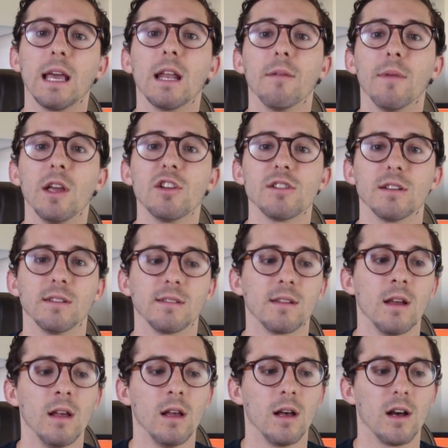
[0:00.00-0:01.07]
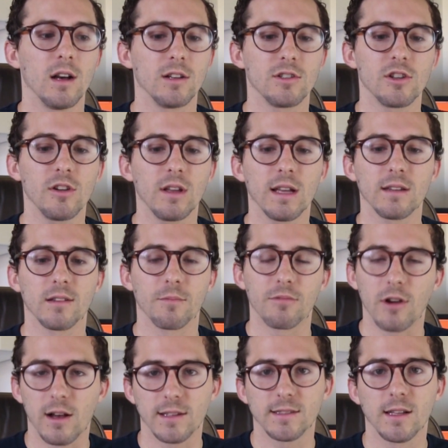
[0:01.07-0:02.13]
animations to show you guys the
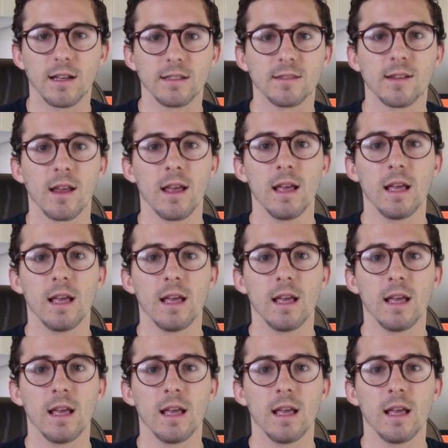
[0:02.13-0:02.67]
process.